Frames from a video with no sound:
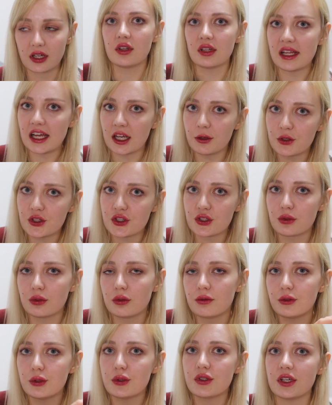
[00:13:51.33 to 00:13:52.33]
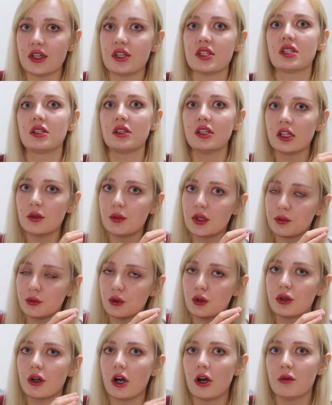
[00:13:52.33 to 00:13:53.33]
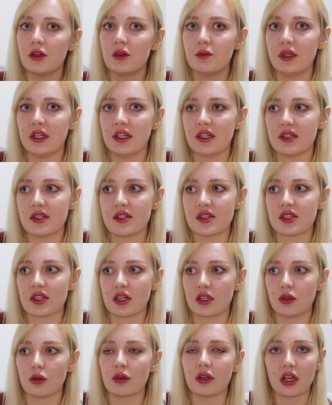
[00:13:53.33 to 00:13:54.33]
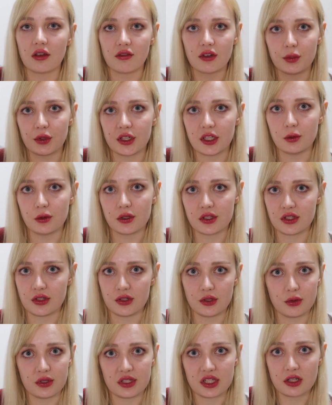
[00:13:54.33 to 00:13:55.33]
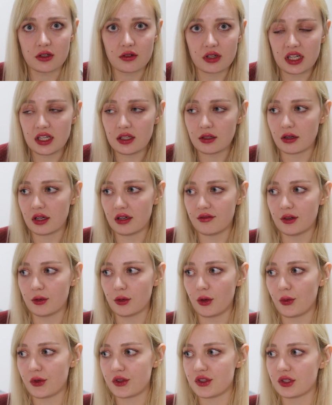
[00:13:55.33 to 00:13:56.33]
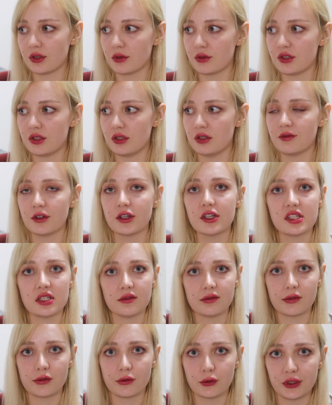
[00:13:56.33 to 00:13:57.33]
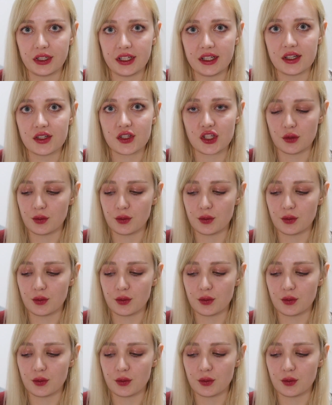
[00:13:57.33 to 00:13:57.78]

The language school route is a little bit more common because not everybody wants to do a degree, not everyone wants to go to university for 4 years.